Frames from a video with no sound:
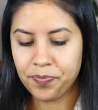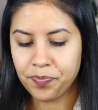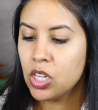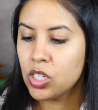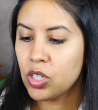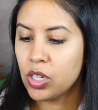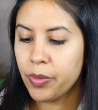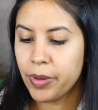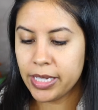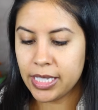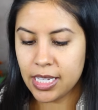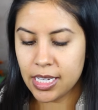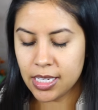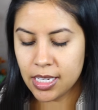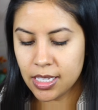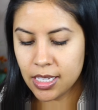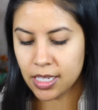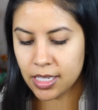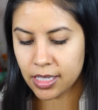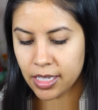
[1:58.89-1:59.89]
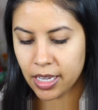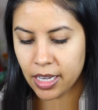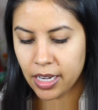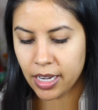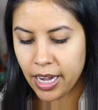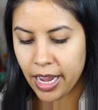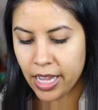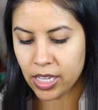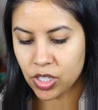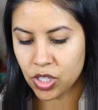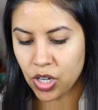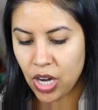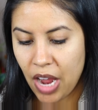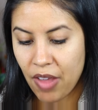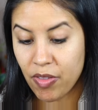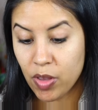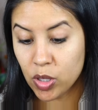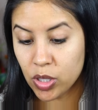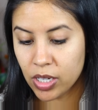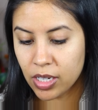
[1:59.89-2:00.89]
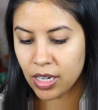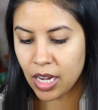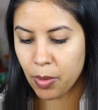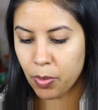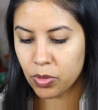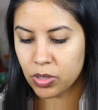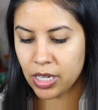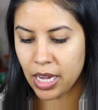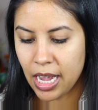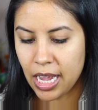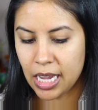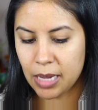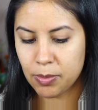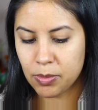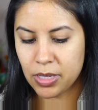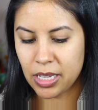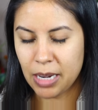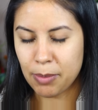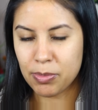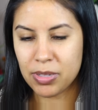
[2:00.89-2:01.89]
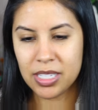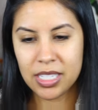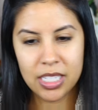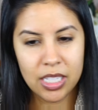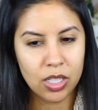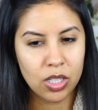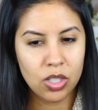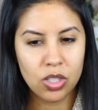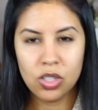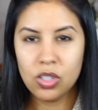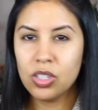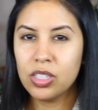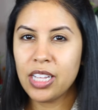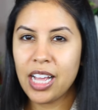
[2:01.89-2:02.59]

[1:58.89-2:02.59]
So anyways, this is the skin enhancer. I've used it a couple times and I'm still